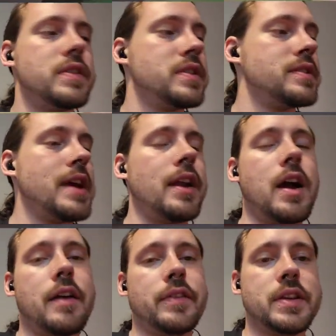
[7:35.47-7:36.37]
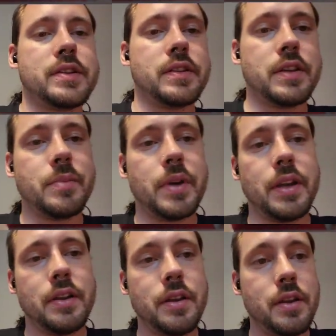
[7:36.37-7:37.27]
this set, obviously,
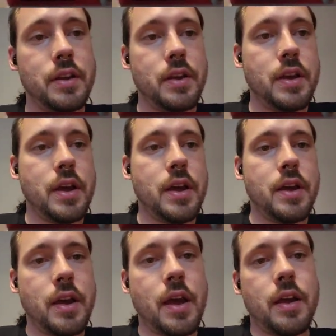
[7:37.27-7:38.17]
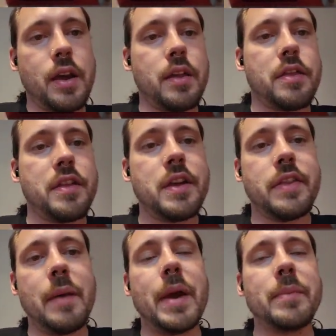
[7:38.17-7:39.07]
but I think
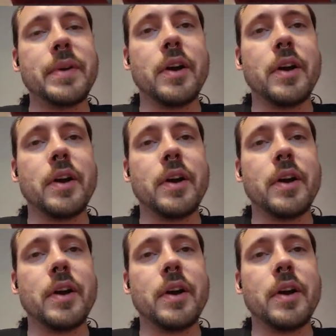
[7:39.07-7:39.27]
that might be